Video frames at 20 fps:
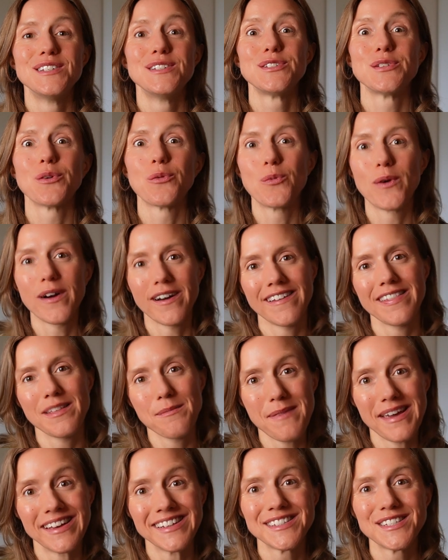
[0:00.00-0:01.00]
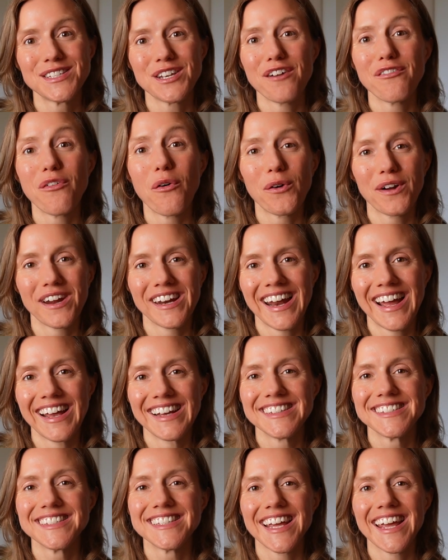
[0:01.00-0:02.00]
So we're in the midst of
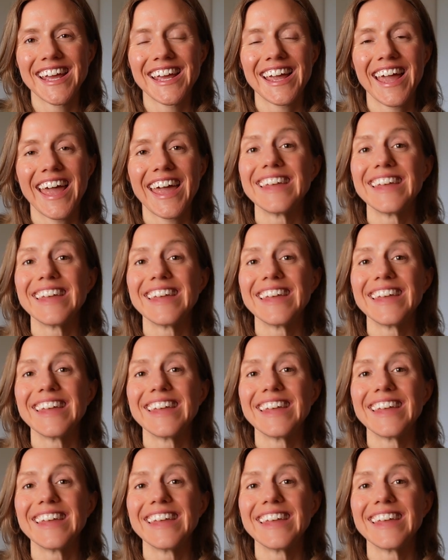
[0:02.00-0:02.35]
organizing